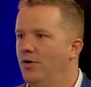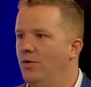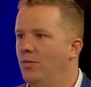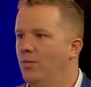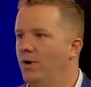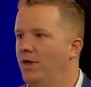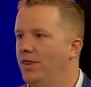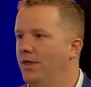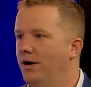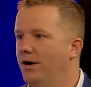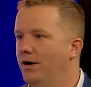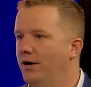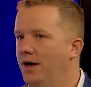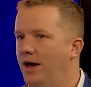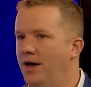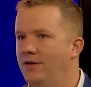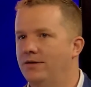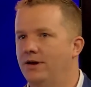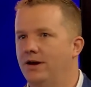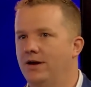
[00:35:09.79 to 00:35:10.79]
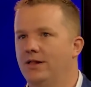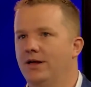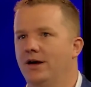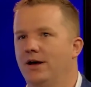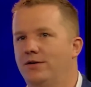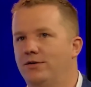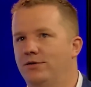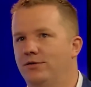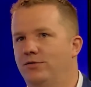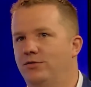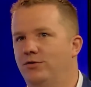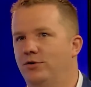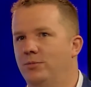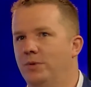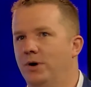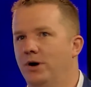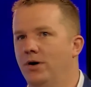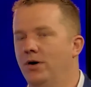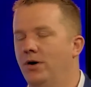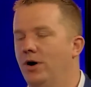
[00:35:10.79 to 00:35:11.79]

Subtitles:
whether as a cloud consumer,